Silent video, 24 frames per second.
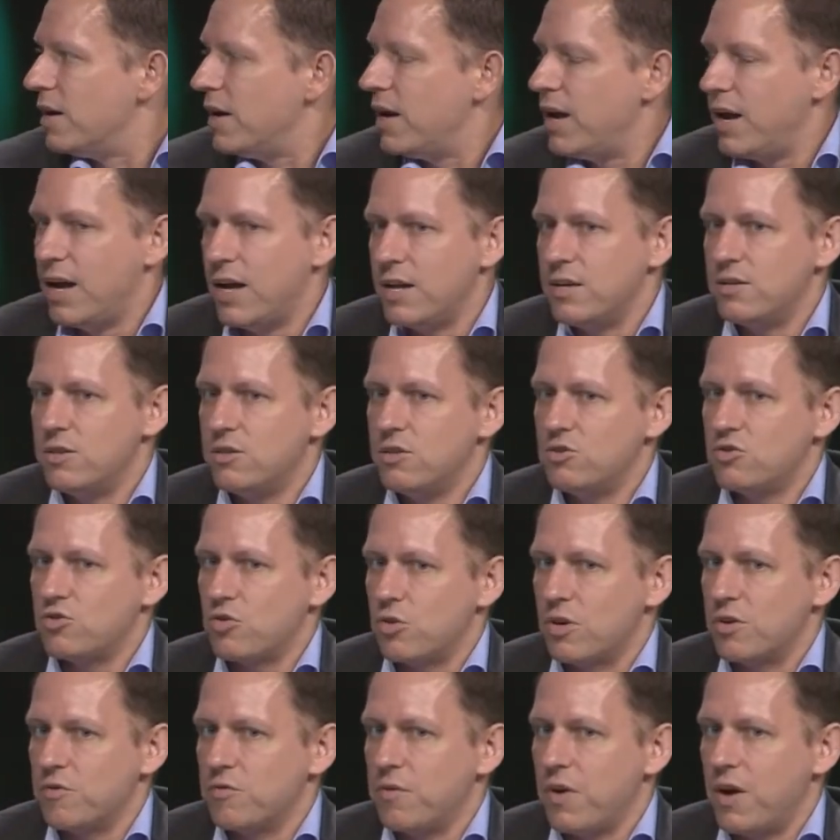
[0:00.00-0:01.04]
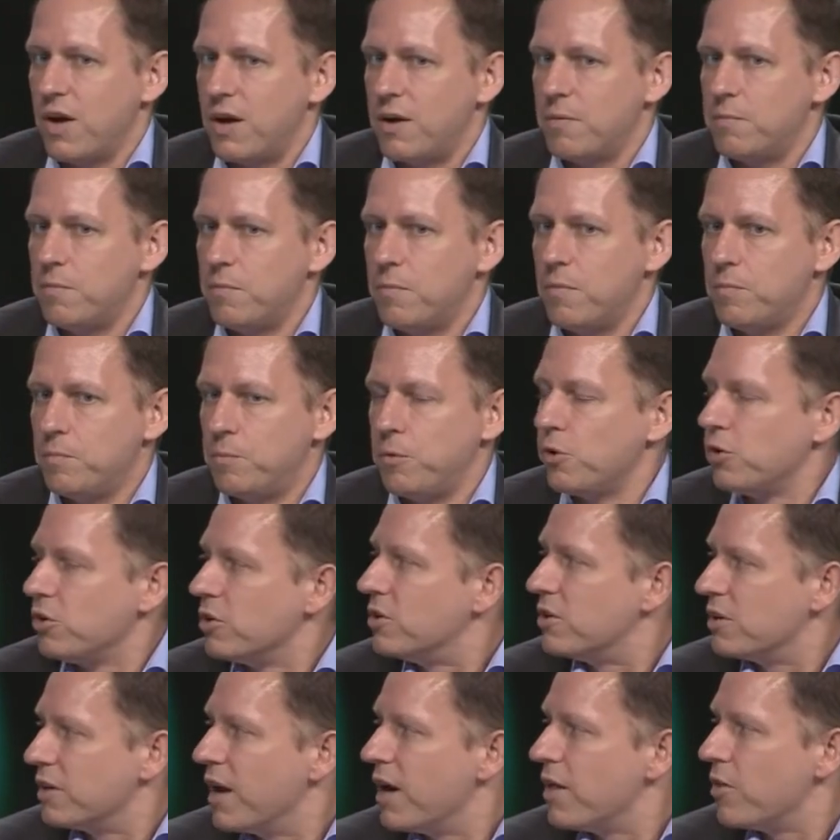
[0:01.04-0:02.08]
and sort of uh, pulled
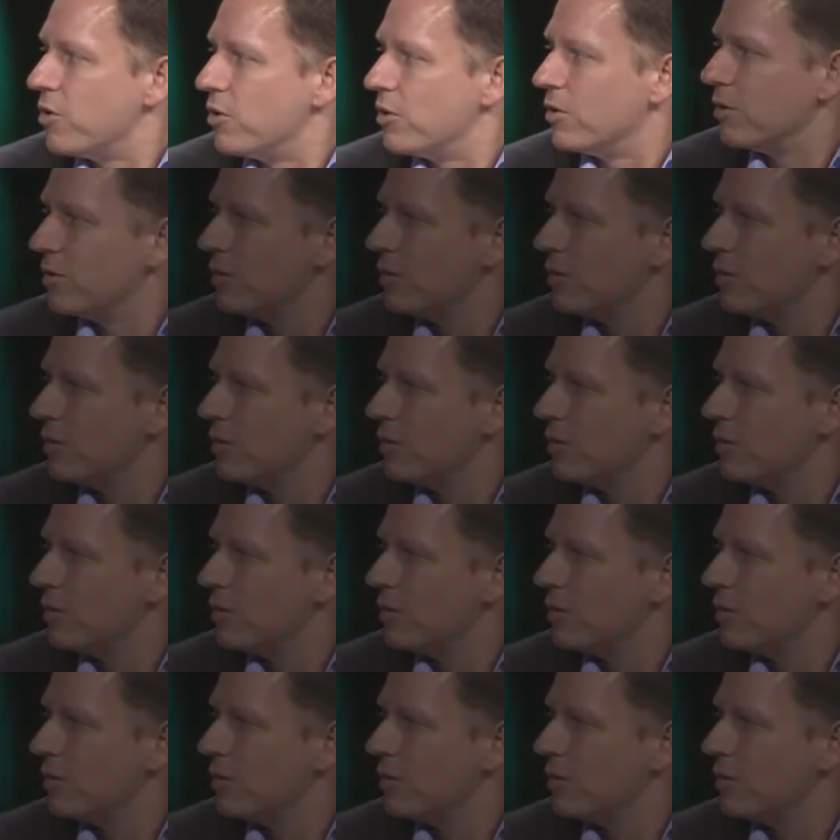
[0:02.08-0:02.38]
it together.